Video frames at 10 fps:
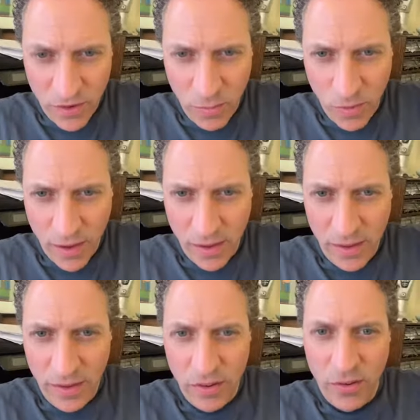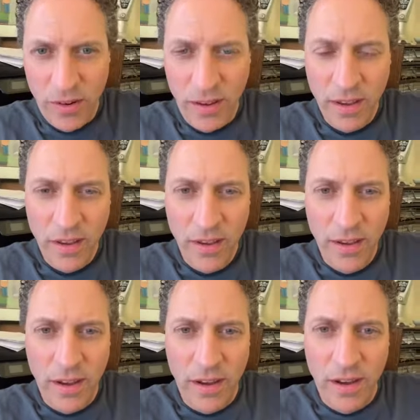yes, is she working in the industry?
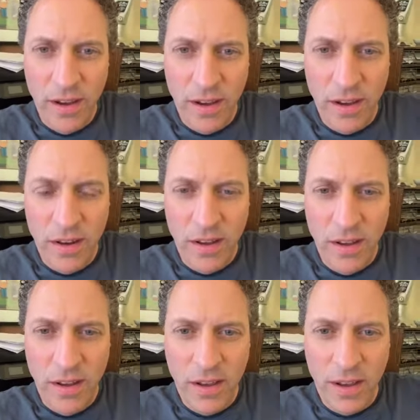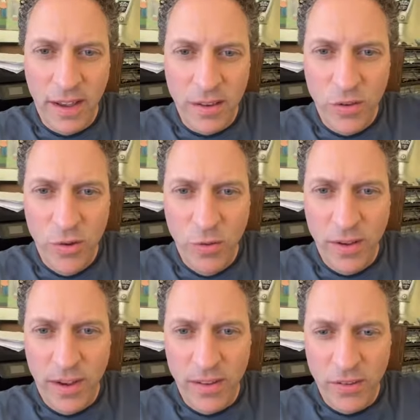I got
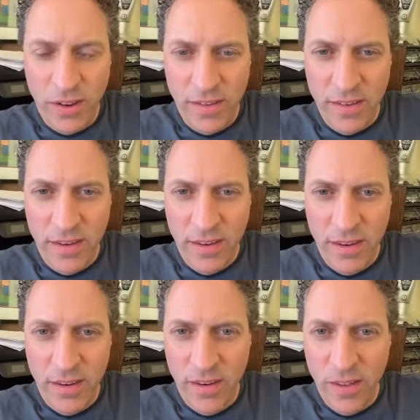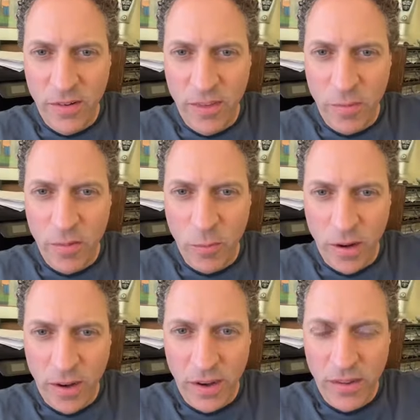2 college kids and neither of them are
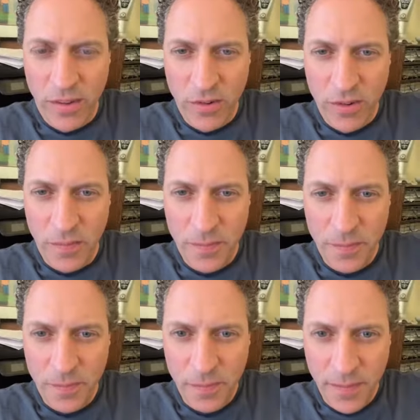working in the industry.